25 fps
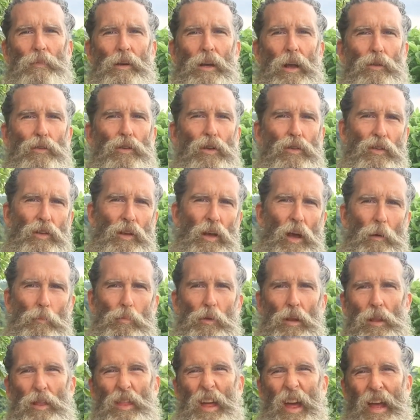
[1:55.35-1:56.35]
because there's a
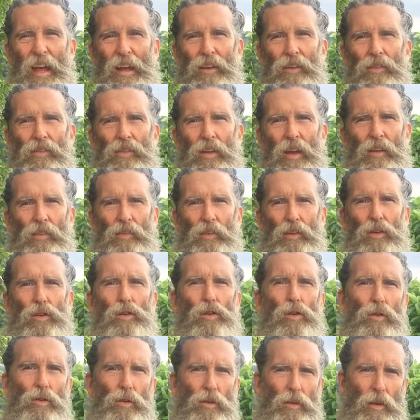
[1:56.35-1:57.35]
couple of things that the
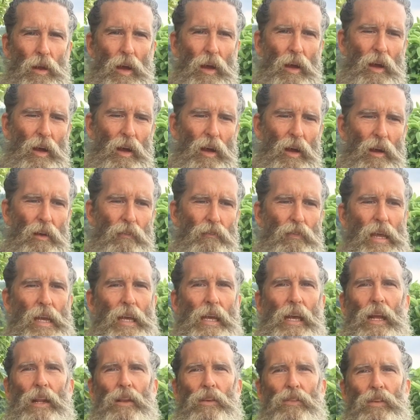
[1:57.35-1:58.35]
cooked
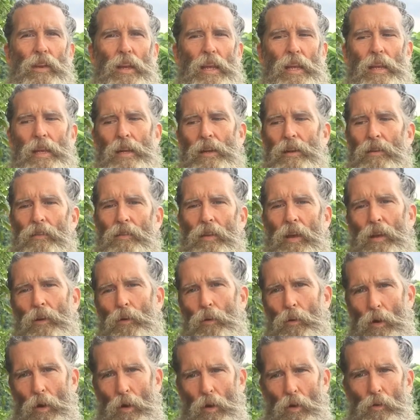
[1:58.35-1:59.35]
vegans eat
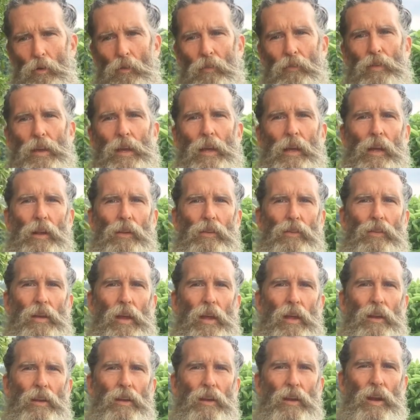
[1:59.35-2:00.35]
that raw vegans
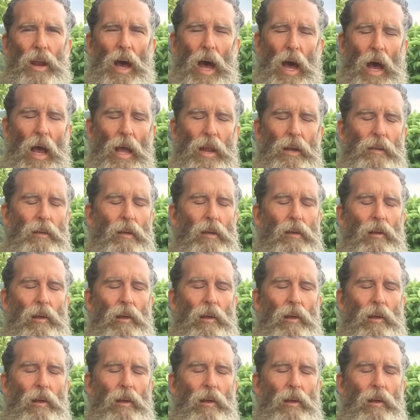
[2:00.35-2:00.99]
tend to not.